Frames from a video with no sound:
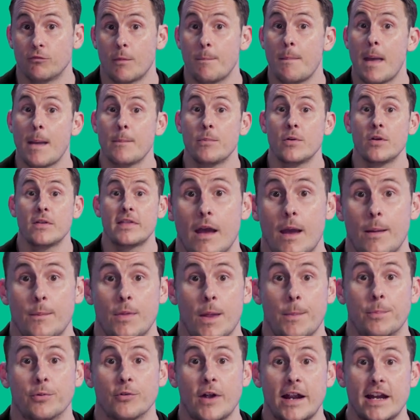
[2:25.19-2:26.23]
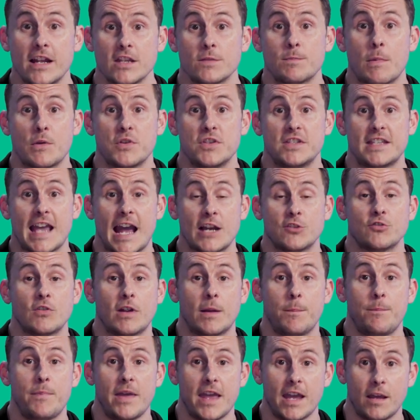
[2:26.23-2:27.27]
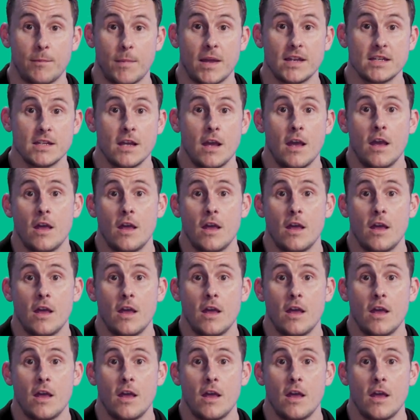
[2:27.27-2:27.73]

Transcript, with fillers: remember that the brightest, most saturated pigment,